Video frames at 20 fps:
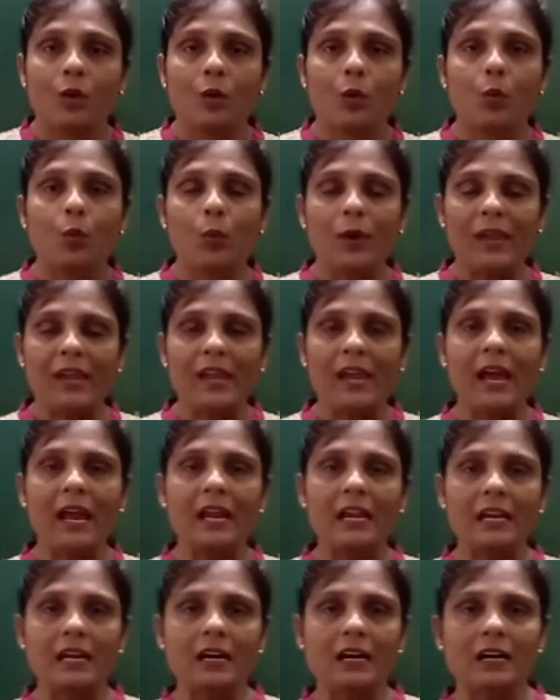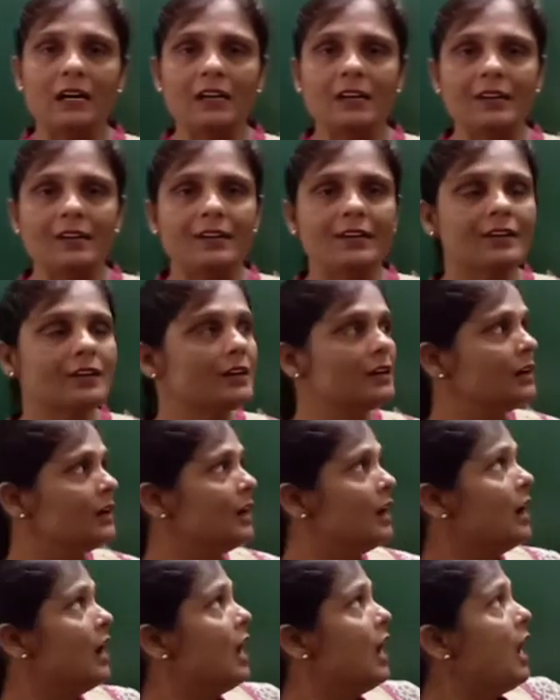We have learnt
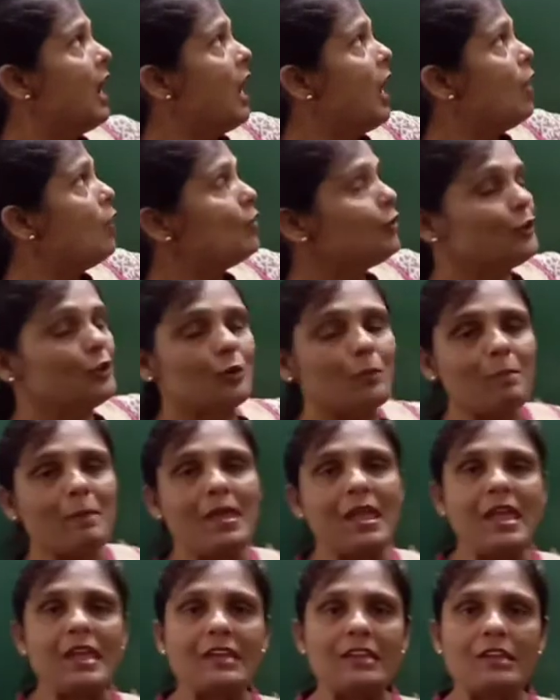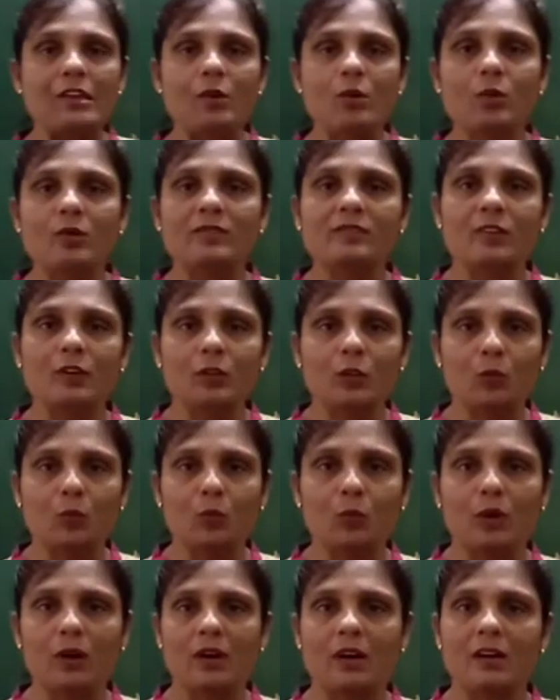how to make use of
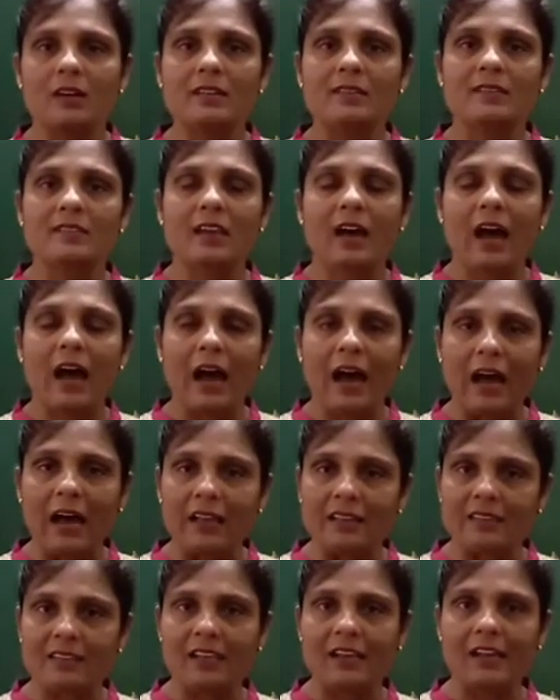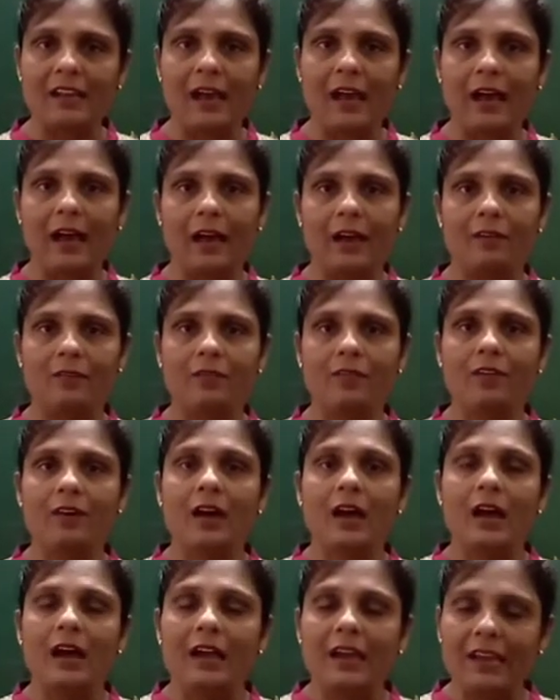the words has and have
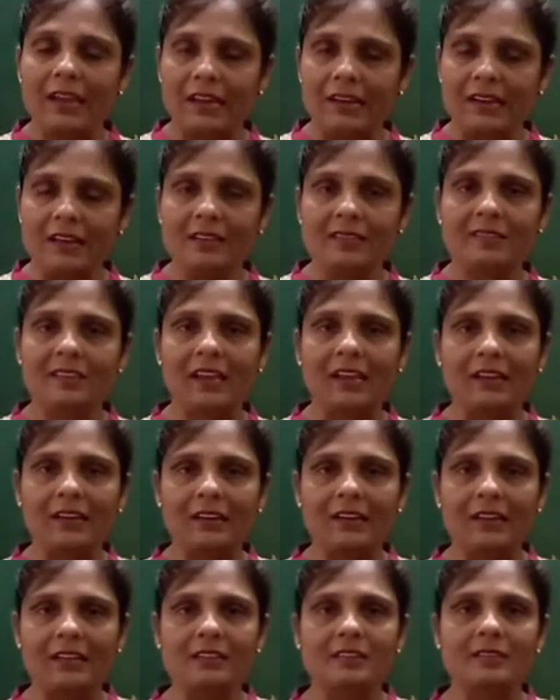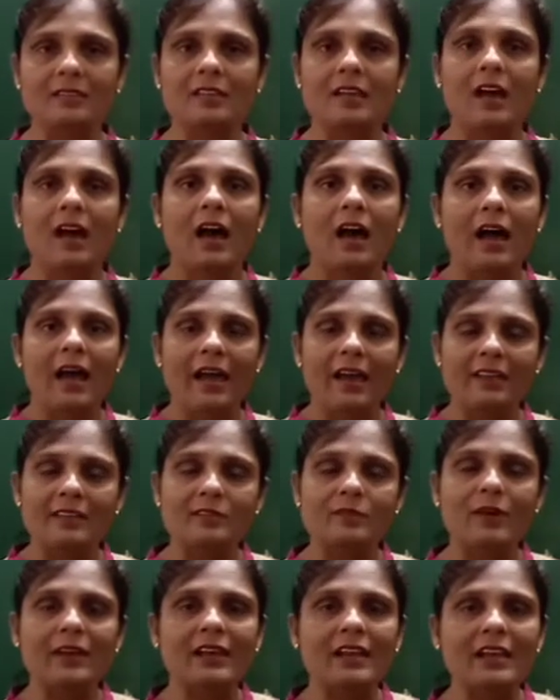in a sentence
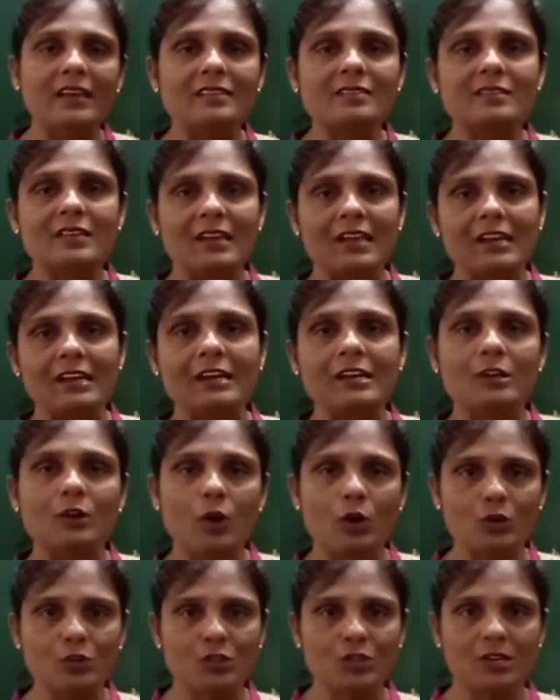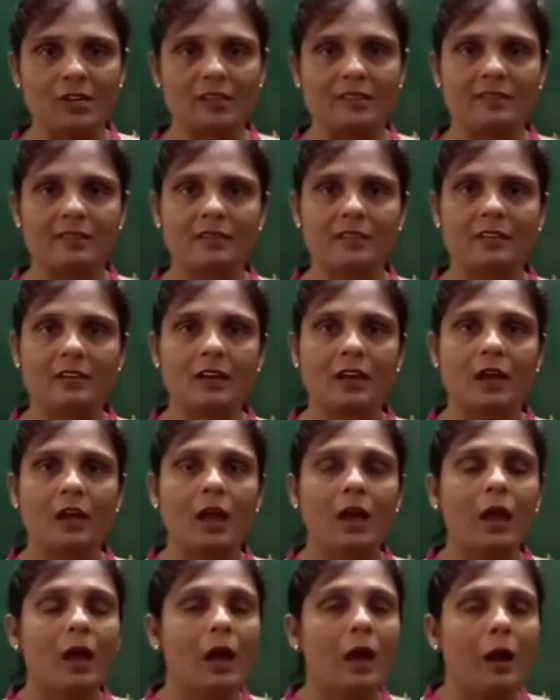as well as in questions.
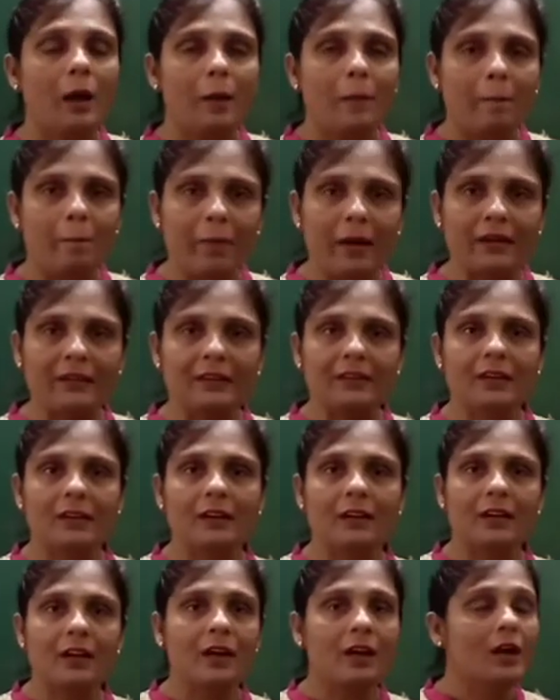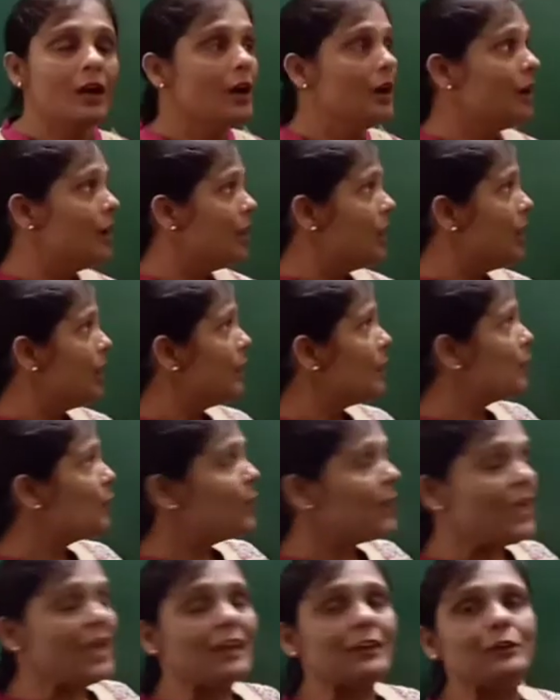But
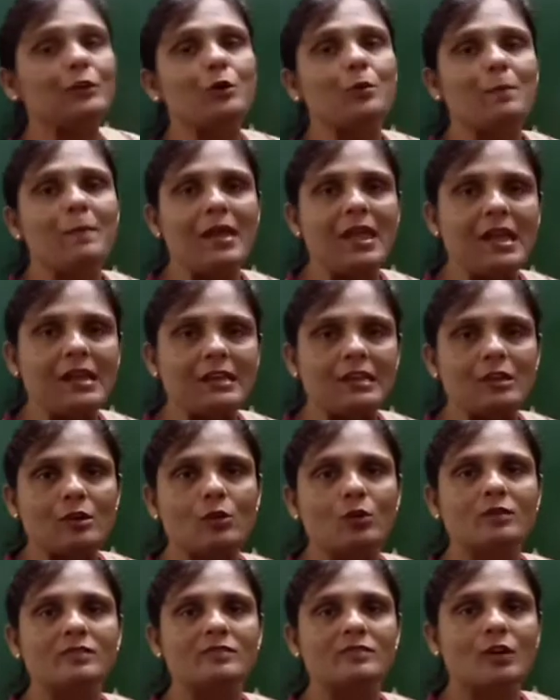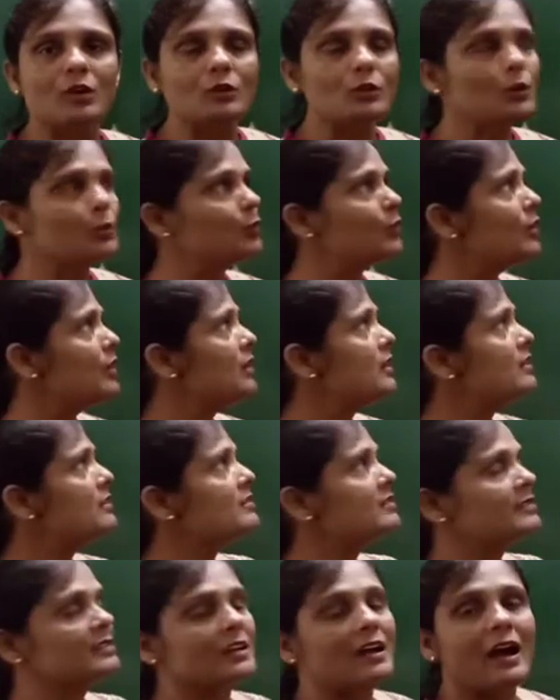when to make use of the
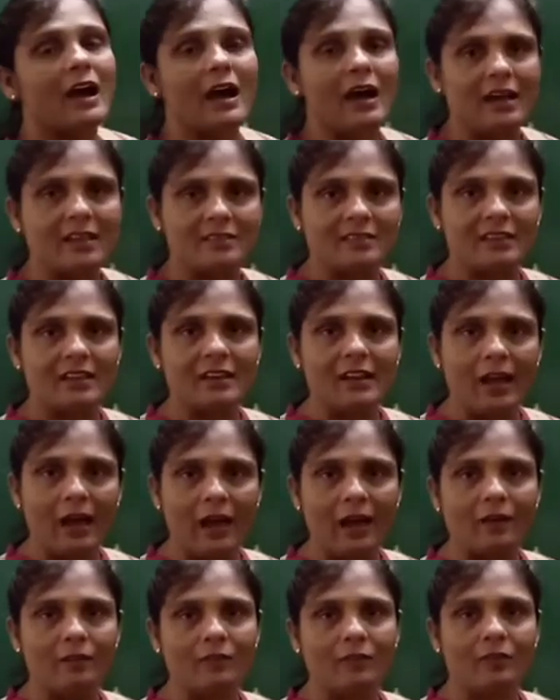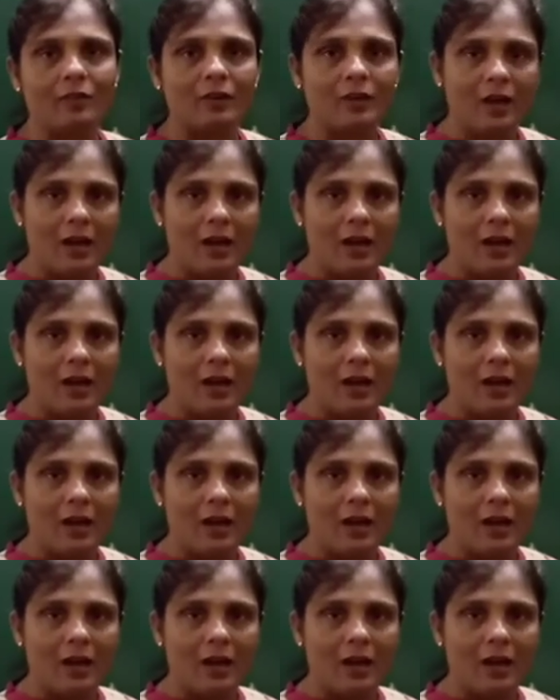words has and have?